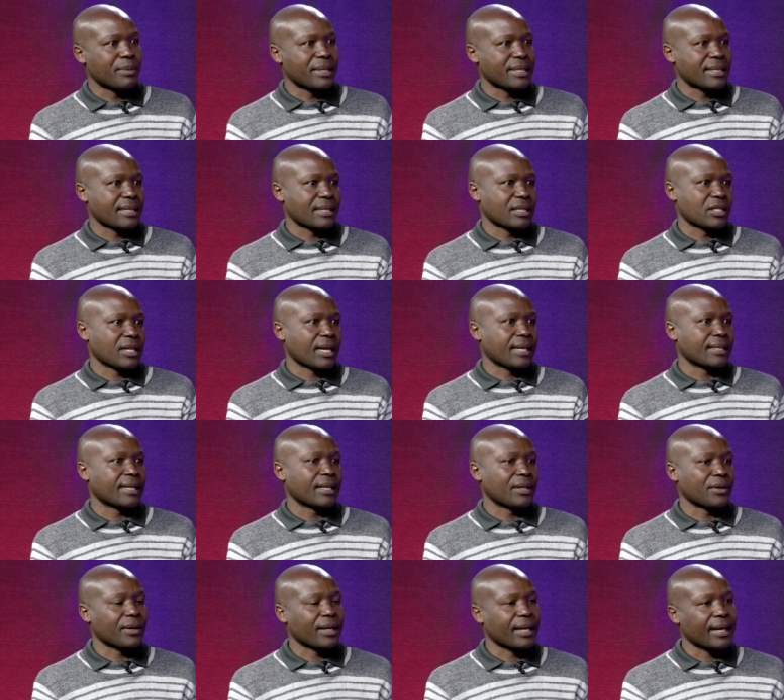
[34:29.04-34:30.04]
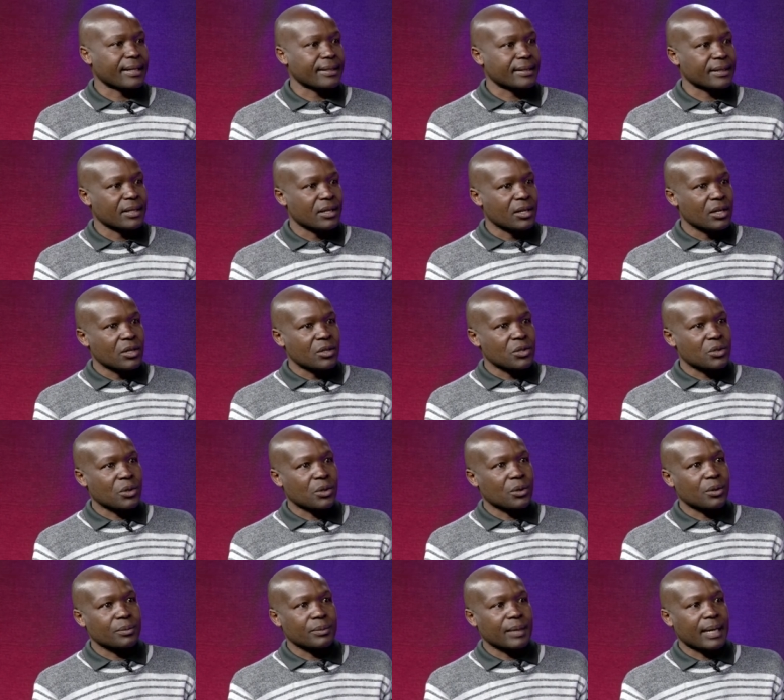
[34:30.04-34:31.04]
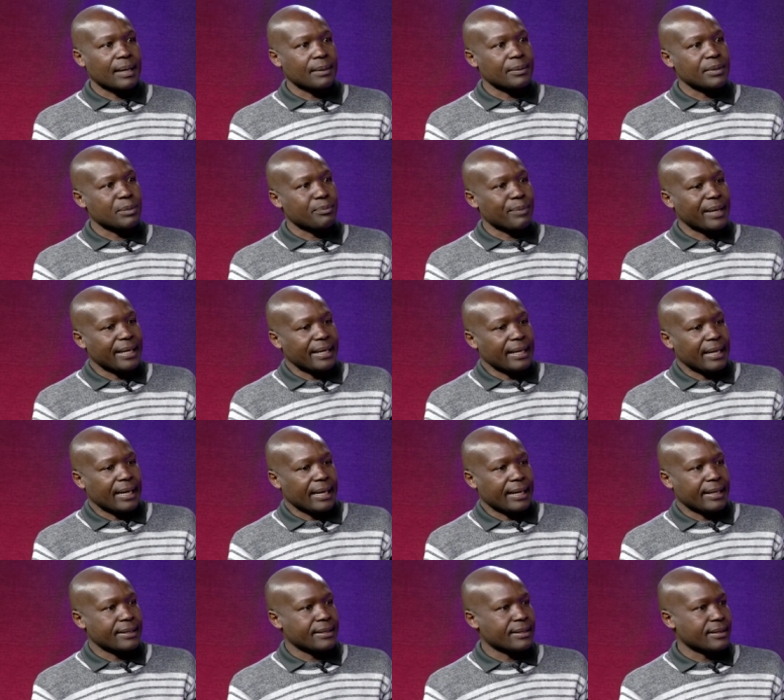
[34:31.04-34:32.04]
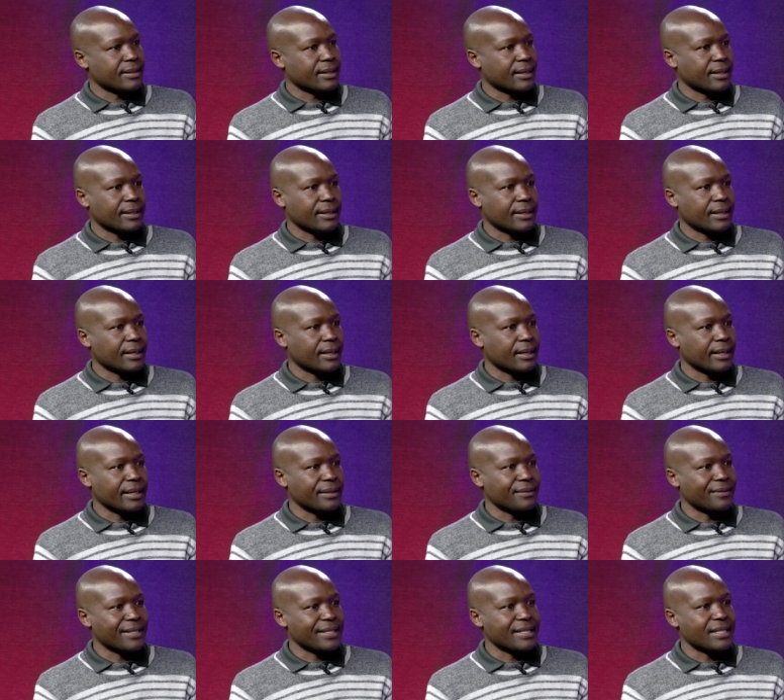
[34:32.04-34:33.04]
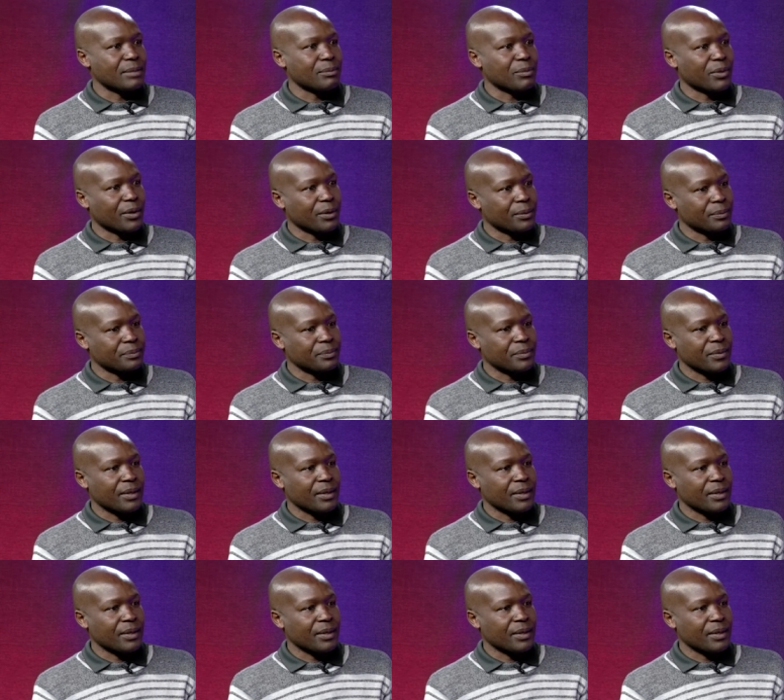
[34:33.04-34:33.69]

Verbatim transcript: mm-hmm. businesses shut and all that. Mm-hmm. So um, spending less and uh, investing more